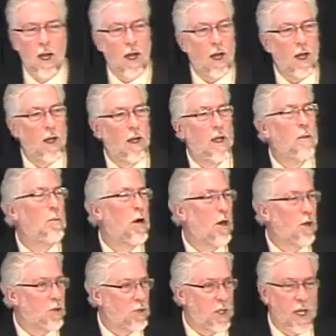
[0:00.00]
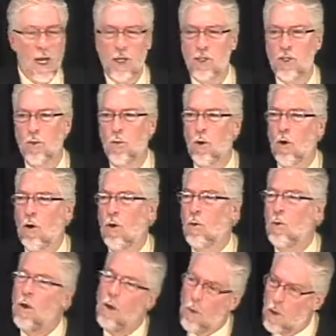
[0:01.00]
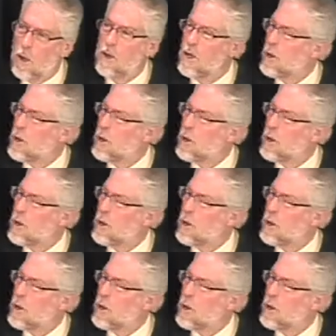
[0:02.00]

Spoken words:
empires of the ancient world? Well, one of